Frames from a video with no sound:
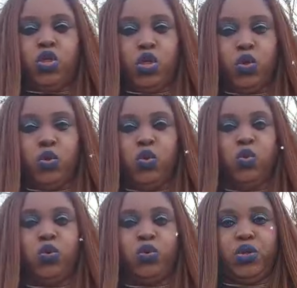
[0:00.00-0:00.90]

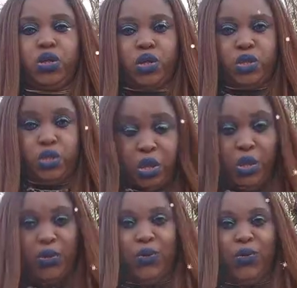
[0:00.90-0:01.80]
to
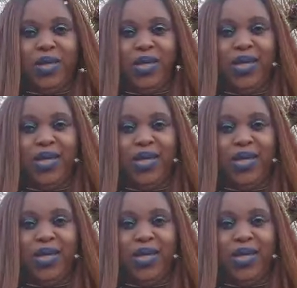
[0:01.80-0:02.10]
do.